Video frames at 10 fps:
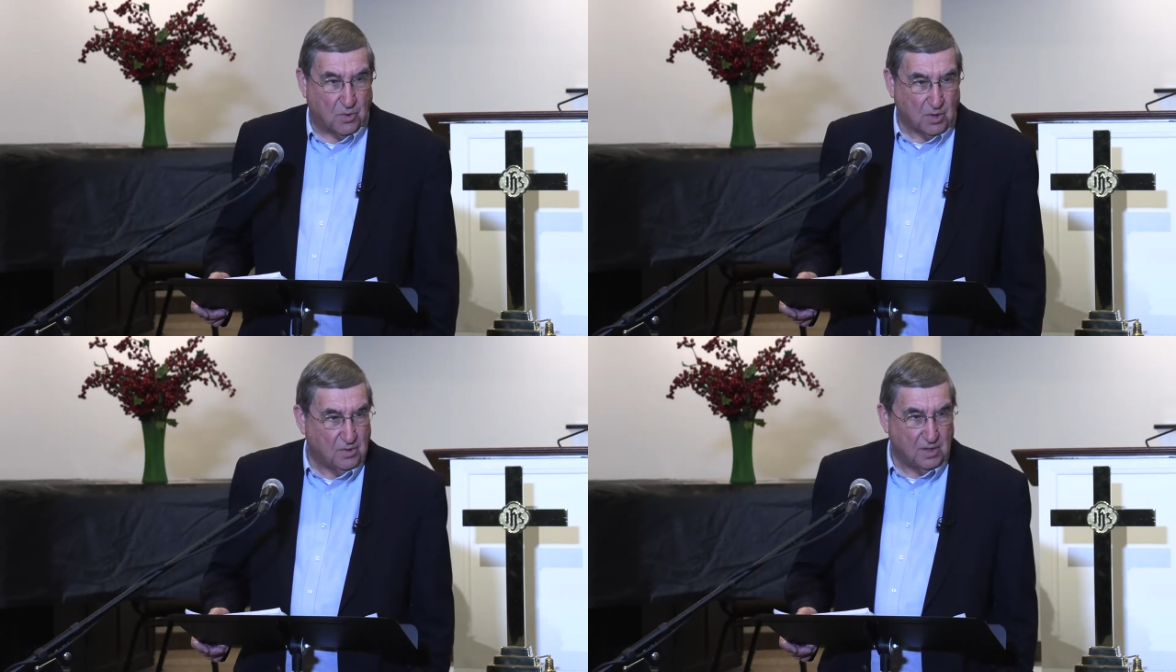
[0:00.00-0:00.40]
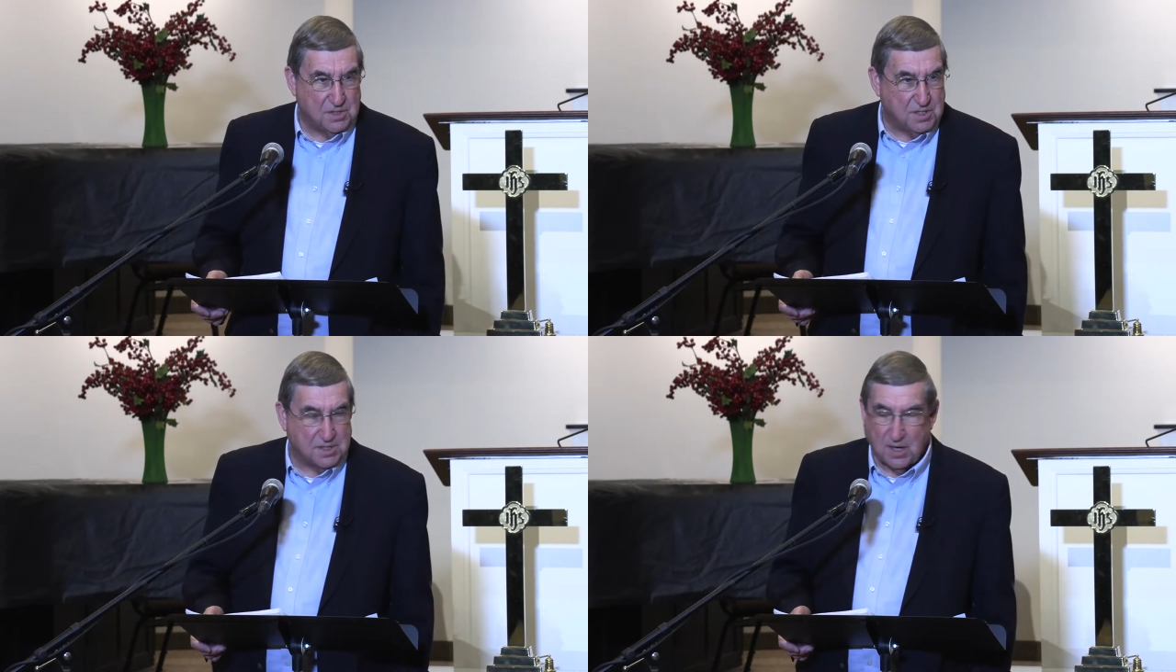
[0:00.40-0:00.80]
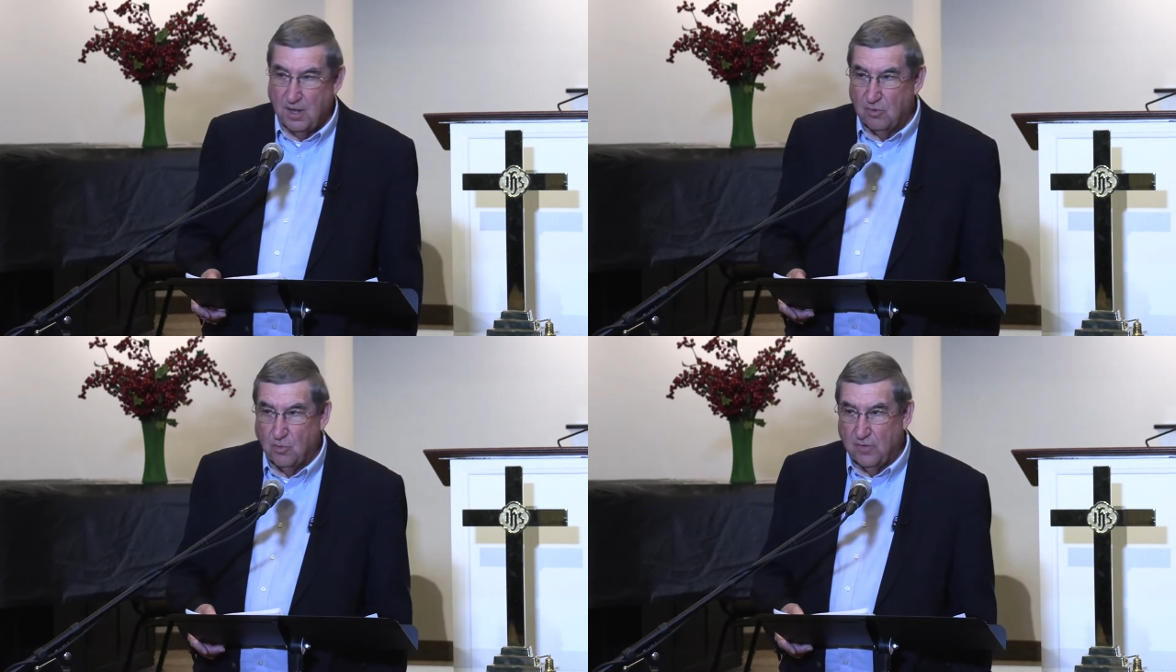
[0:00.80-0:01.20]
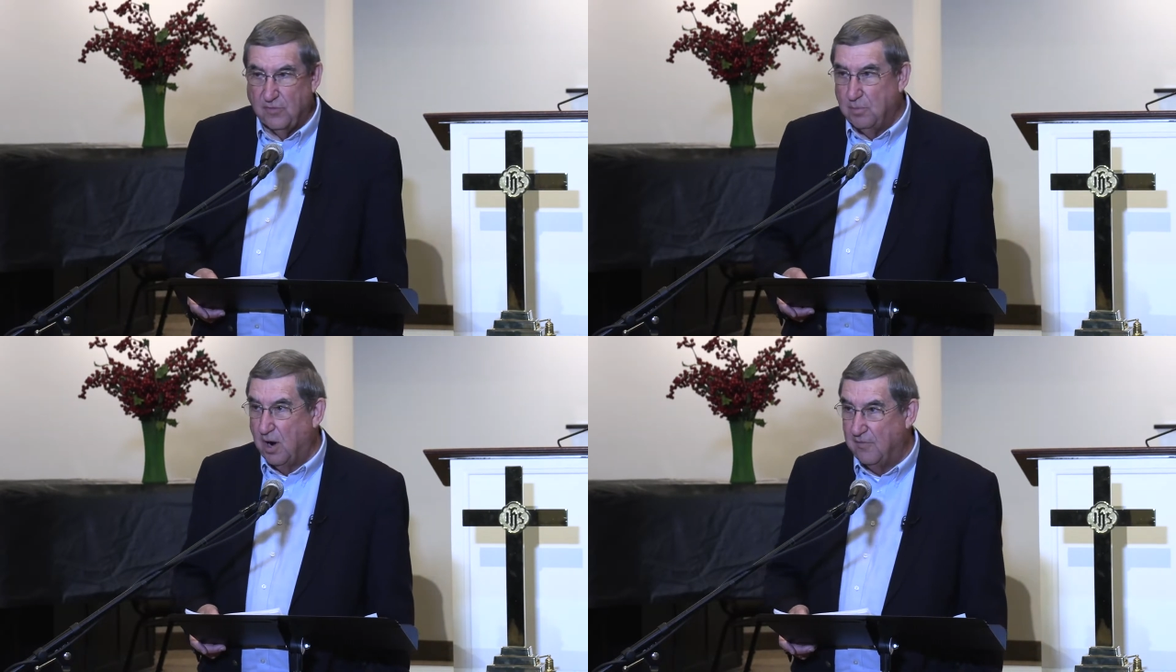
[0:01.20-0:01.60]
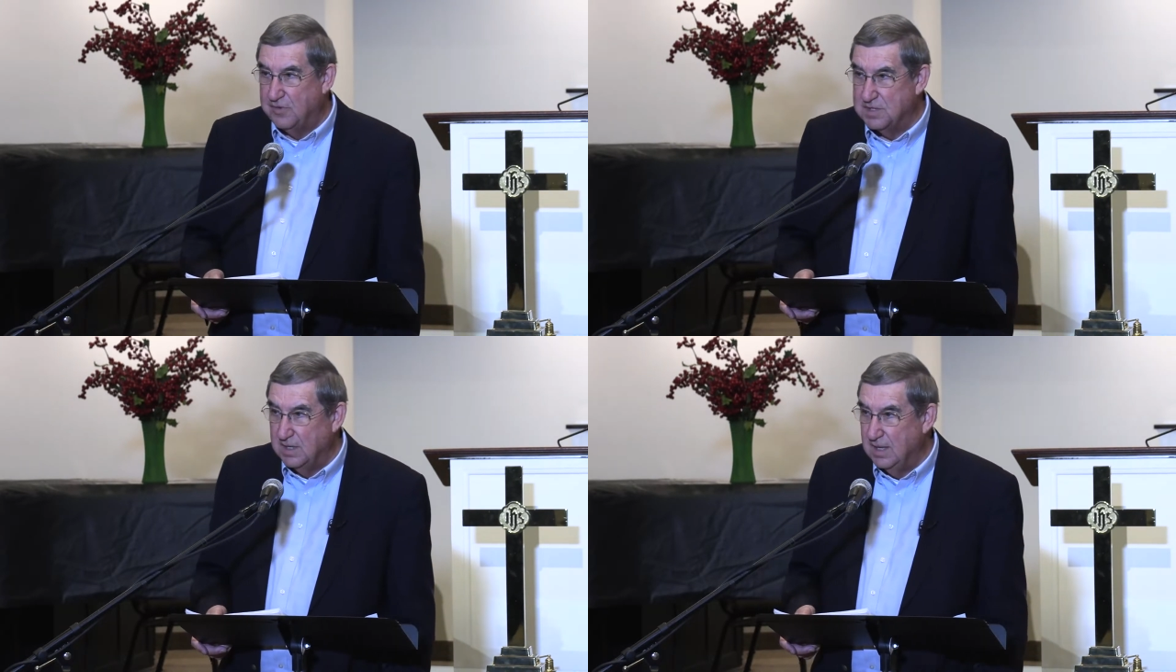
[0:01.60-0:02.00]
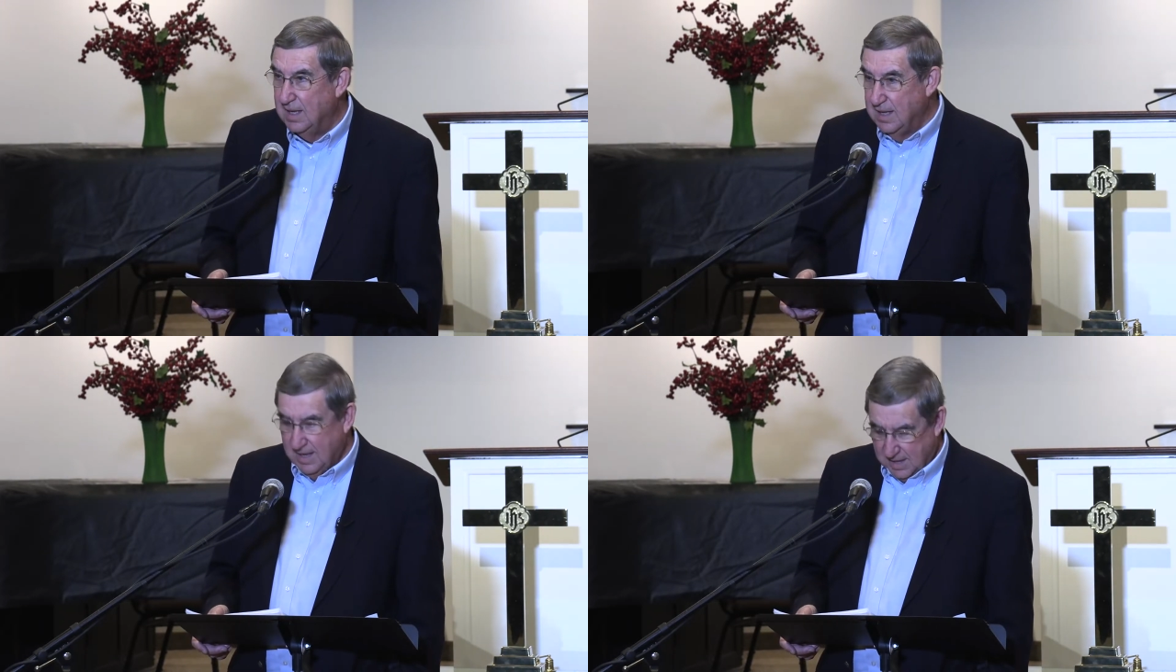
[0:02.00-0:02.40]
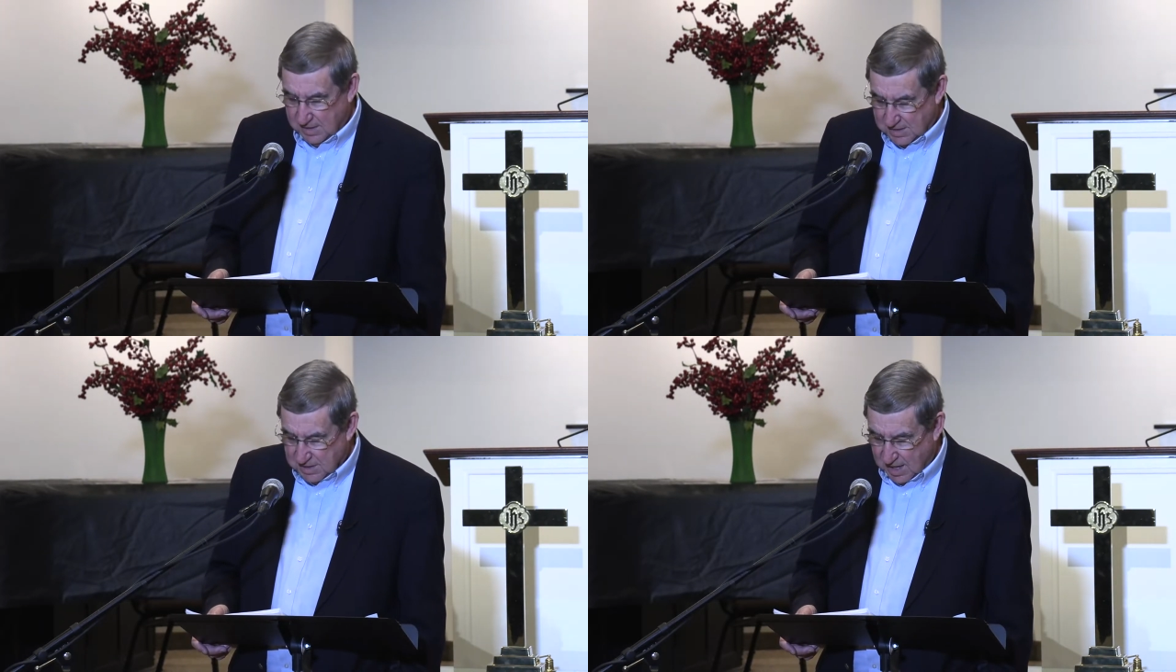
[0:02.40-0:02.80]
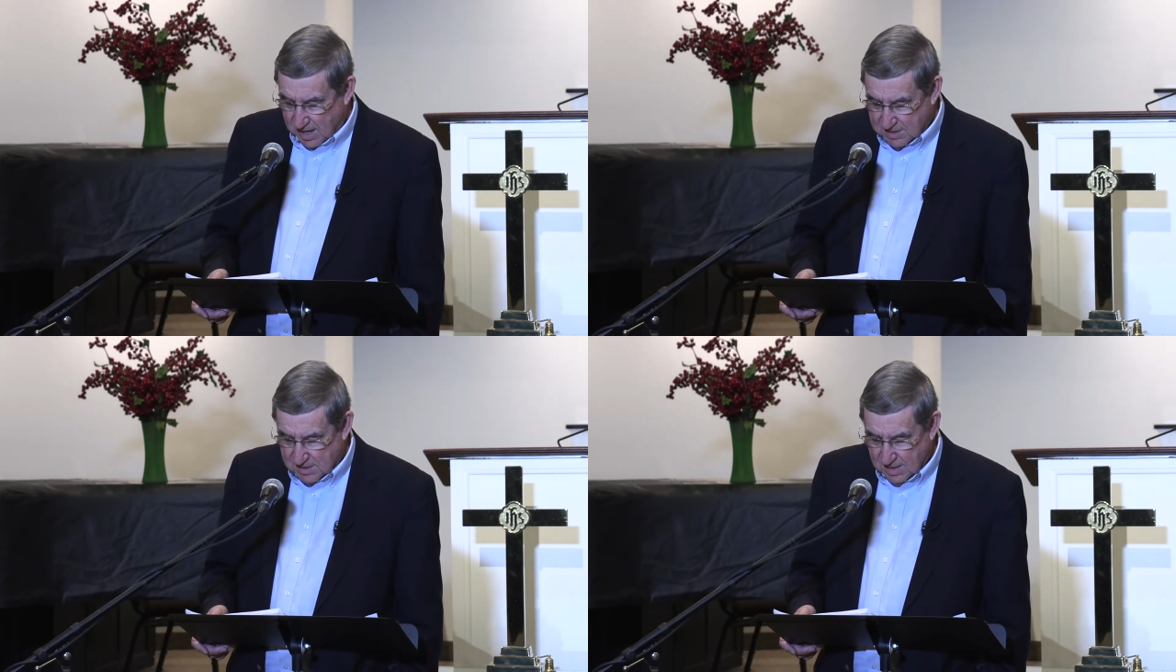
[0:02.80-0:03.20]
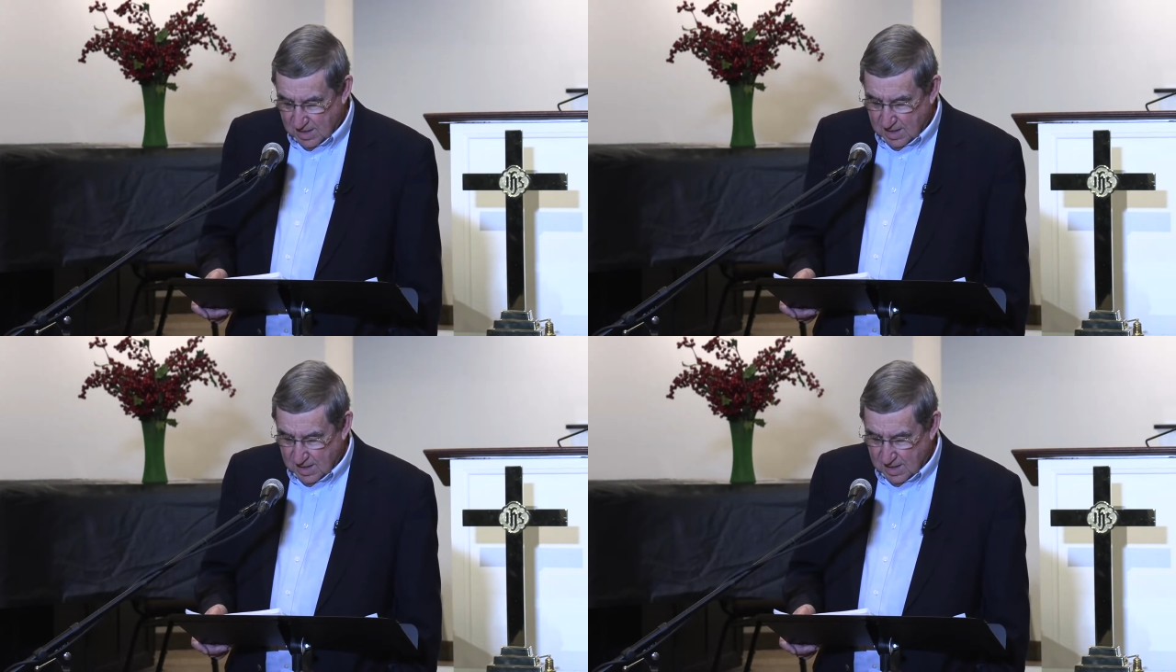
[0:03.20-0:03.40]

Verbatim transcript: Oracle is just another word for prophecy in this case.